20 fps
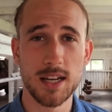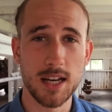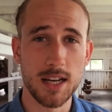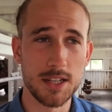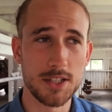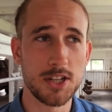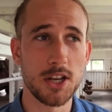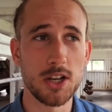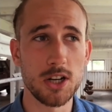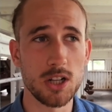
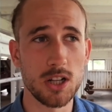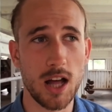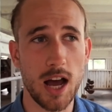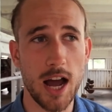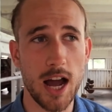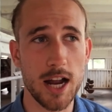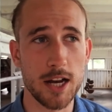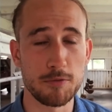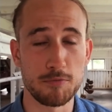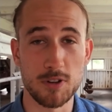until
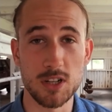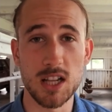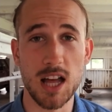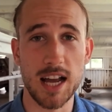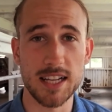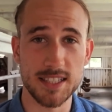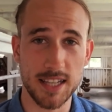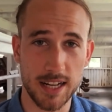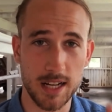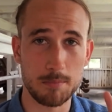I
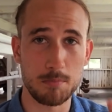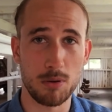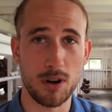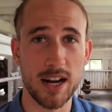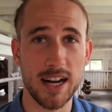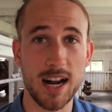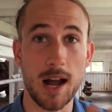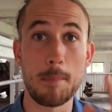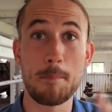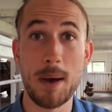realized I could
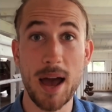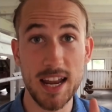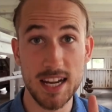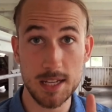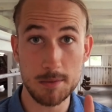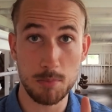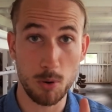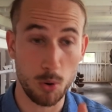bring a penny